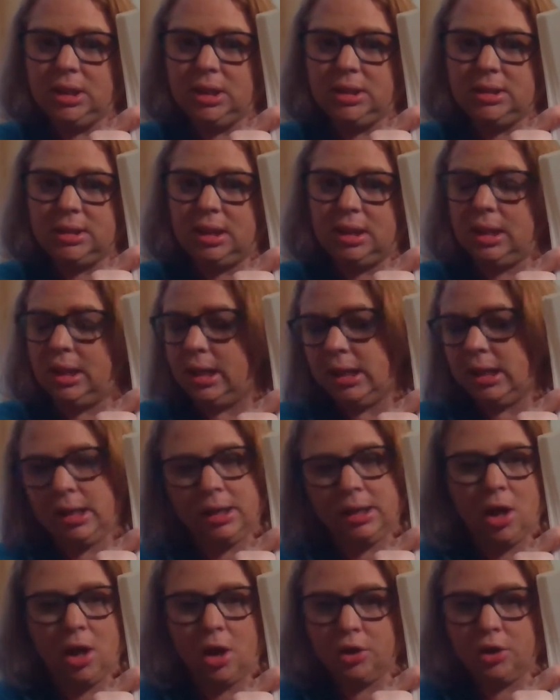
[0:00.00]
He's
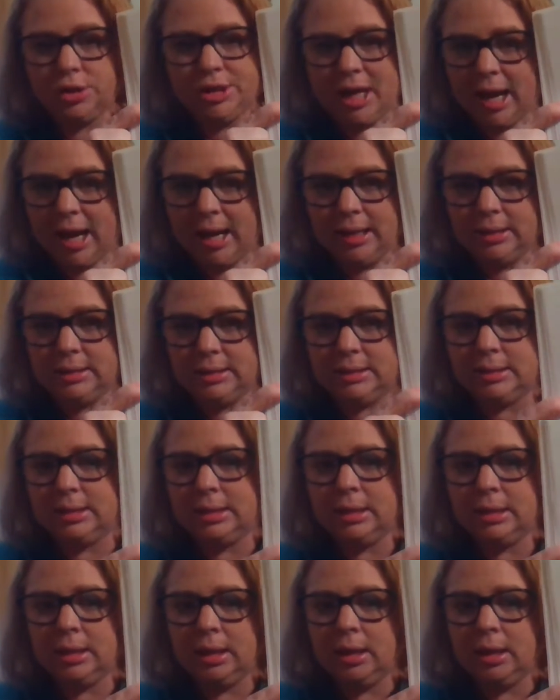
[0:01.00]
cleaning our debt.